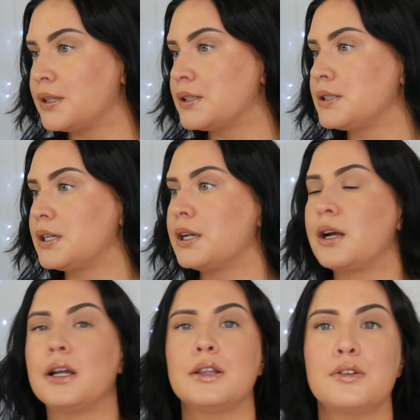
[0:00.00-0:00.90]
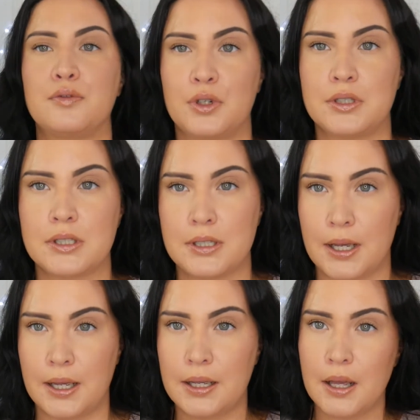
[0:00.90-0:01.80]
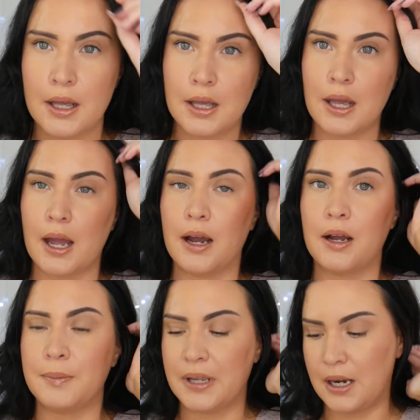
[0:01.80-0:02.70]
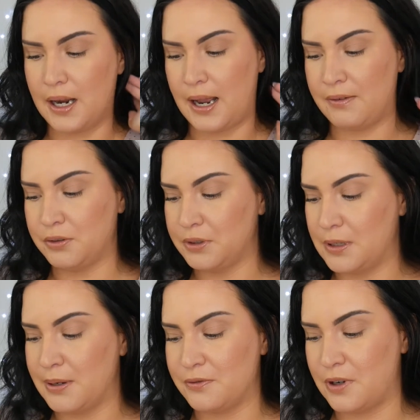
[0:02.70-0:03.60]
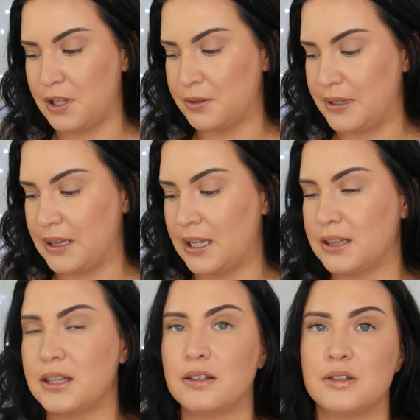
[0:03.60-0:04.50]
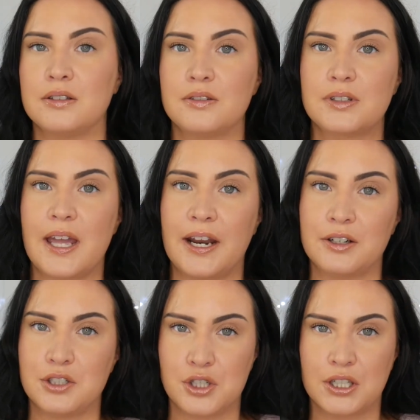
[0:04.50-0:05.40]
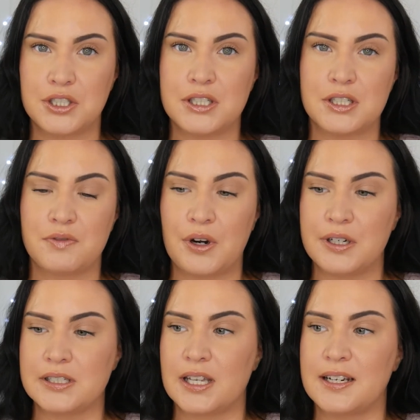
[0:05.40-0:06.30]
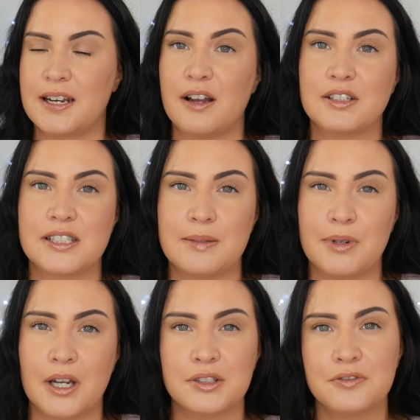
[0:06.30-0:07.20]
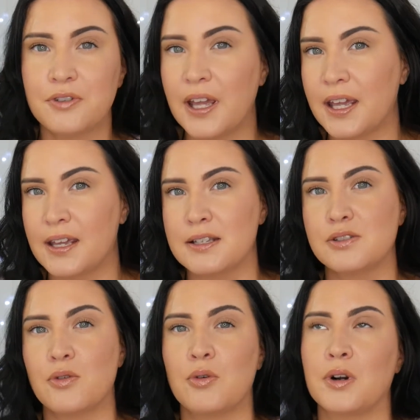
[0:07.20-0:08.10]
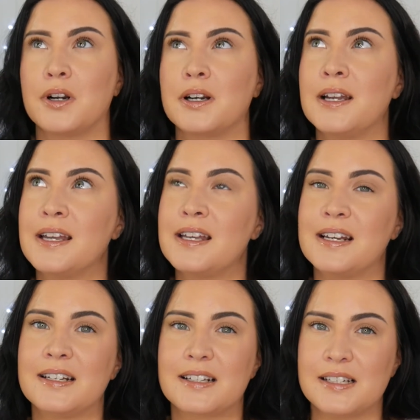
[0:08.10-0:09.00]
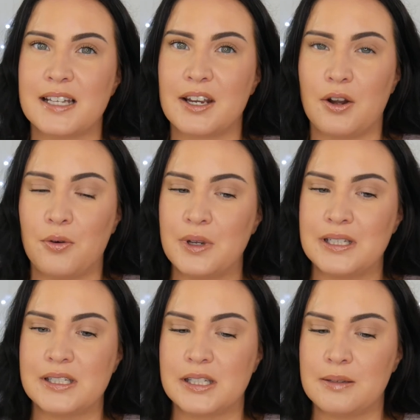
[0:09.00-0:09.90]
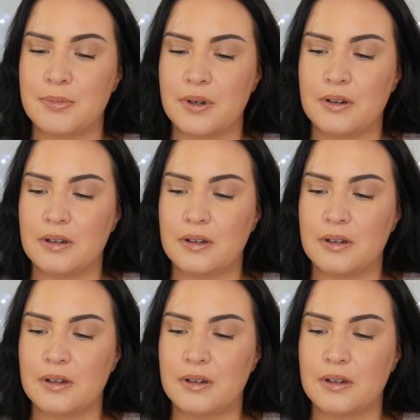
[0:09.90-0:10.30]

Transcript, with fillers: as it did on the first day, and I haven't really been following like the care instructions as far as like not sleeping on your face, or because I always sleep,